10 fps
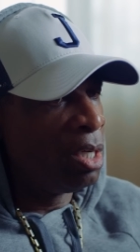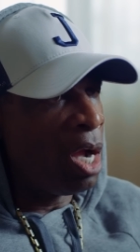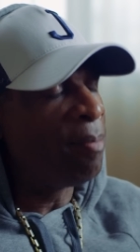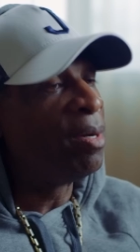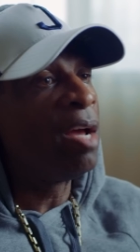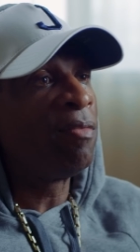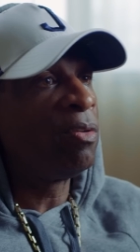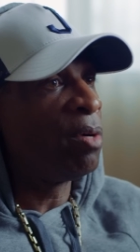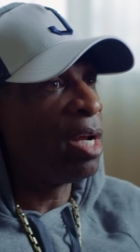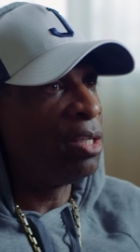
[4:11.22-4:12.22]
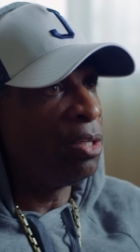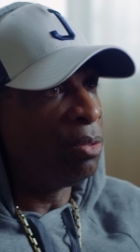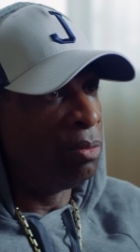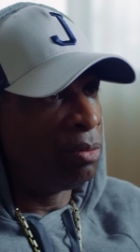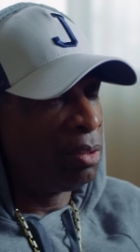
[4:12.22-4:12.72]
I'm loving what I
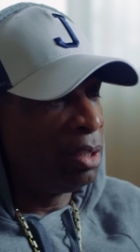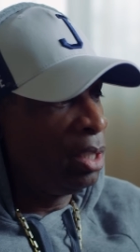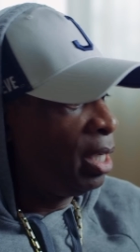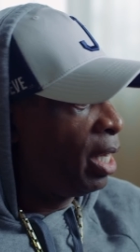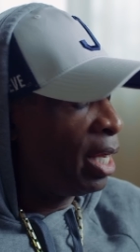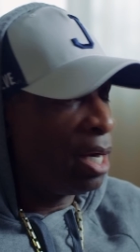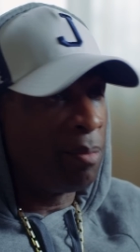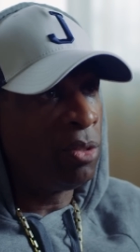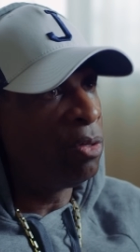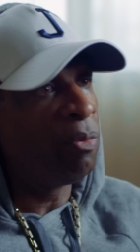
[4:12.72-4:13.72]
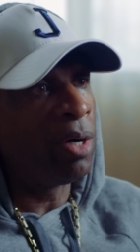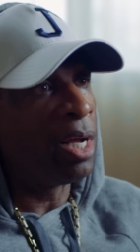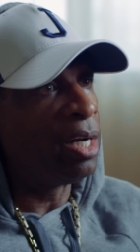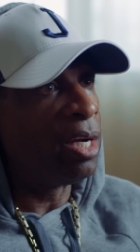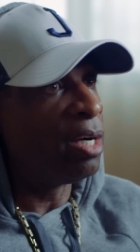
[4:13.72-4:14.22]
do, and I'm doing what
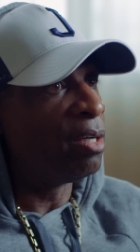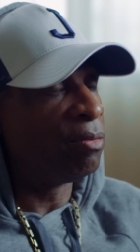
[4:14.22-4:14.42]
I love.